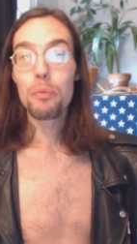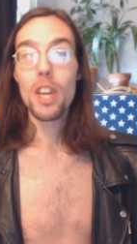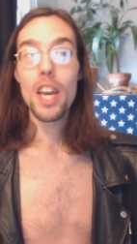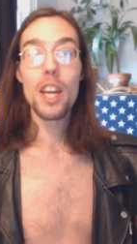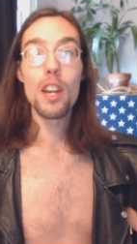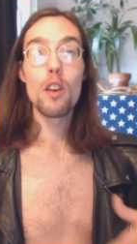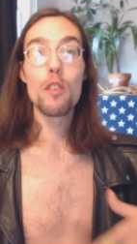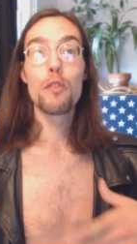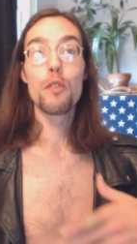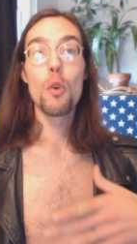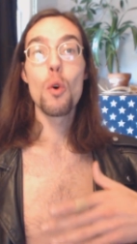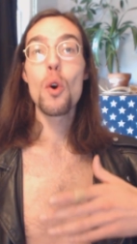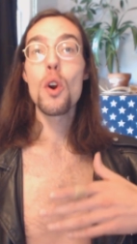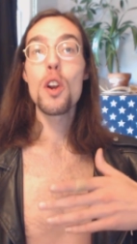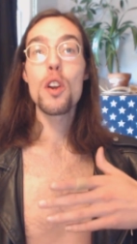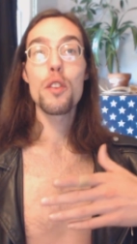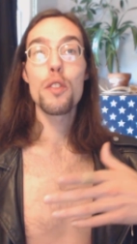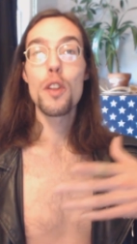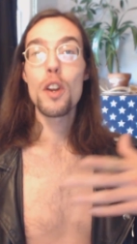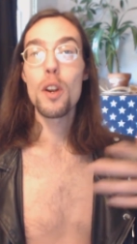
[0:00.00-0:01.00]
can
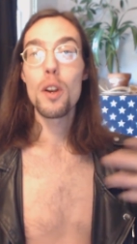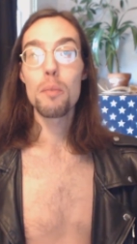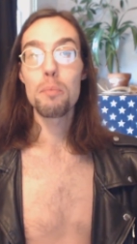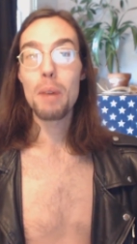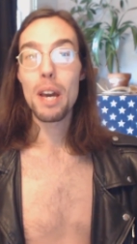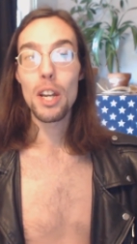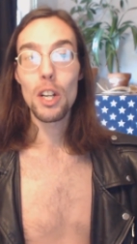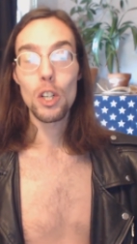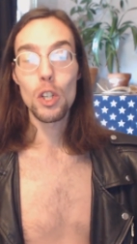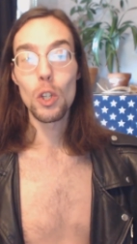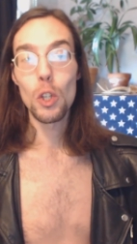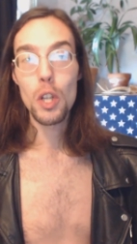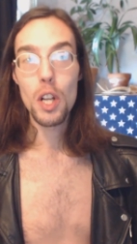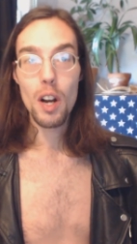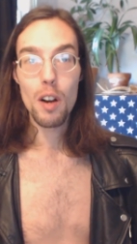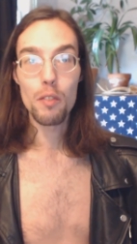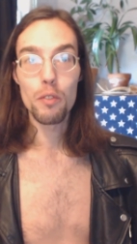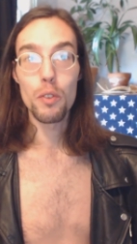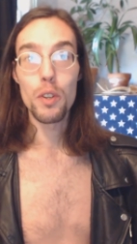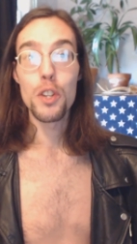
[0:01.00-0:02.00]
afford their medical
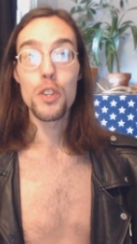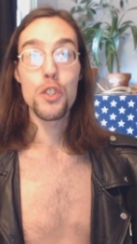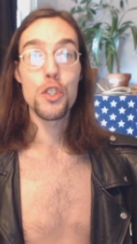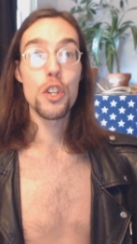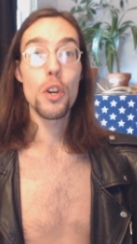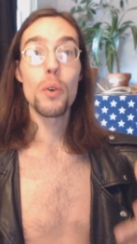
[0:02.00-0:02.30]
coverage,